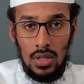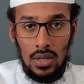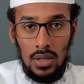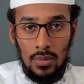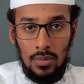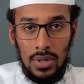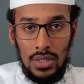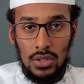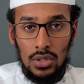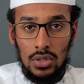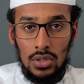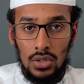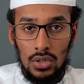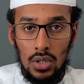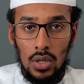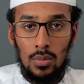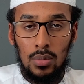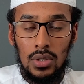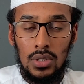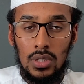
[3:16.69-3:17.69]
mentions
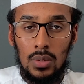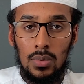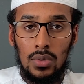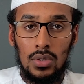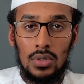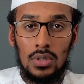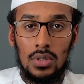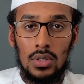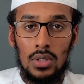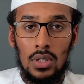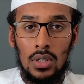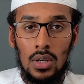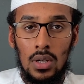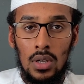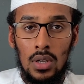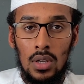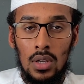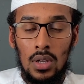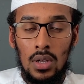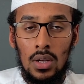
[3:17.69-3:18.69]
certain principles,
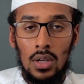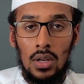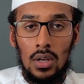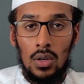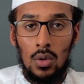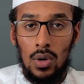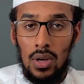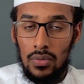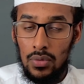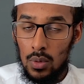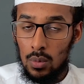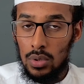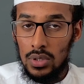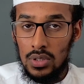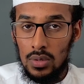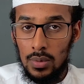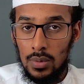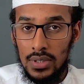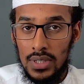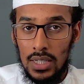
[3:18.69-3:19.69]
quite a few
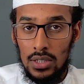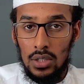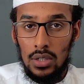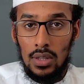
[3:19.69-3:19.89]
principles actually,